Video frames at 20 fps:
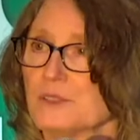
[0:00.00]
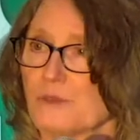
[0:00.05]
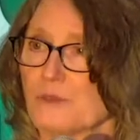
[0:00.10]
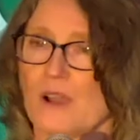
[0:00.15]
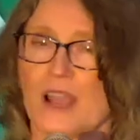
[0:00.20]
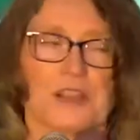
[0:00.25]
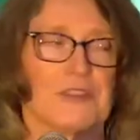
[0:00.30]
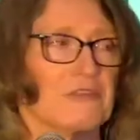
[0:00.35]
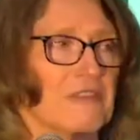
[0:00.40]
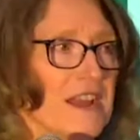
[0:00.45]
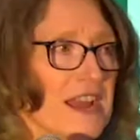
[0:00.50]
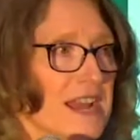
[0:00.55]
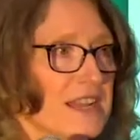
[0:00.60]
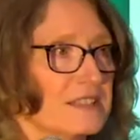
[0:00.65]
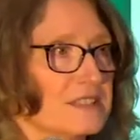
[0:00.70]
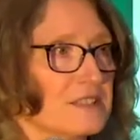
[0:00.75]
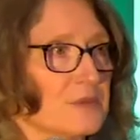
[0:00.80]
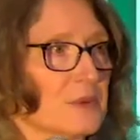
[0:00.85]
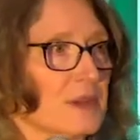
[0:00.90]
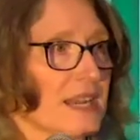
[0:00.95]
write
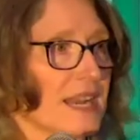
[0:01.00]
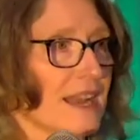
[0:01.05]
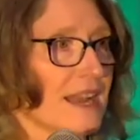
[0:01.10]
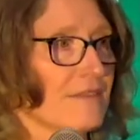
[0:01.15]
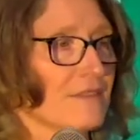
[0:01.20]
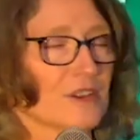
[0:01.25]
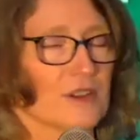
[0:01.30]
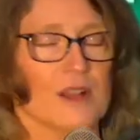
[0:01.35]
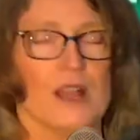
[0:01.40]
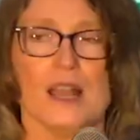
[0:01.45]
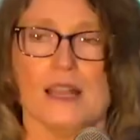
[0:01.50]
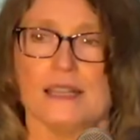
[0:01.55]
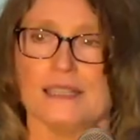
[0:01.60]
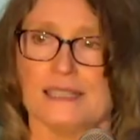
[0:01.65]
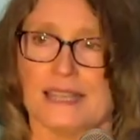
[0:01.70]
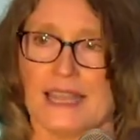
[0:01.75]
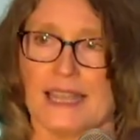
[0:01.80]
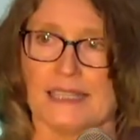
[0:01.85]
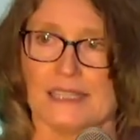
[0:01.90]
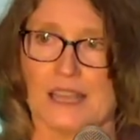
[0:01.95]
grants, whatever,
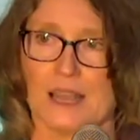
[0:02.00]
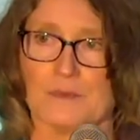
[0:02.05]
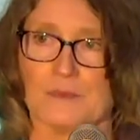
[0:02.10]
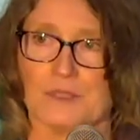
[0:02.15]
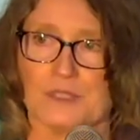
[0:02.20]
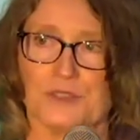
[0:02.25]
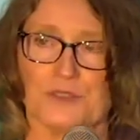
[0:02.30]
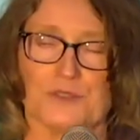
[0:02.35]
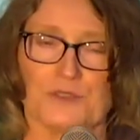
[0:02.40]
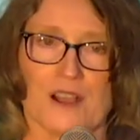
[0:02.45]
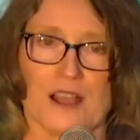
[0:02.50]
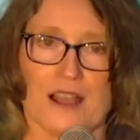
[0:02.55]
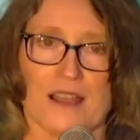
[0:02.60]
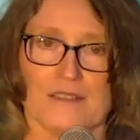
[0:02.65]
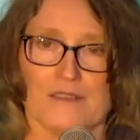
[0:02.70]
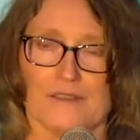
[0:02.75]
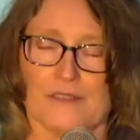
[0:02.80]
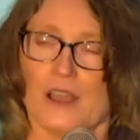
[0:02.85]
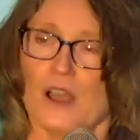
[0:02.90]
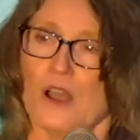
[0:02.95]
taking times to drive.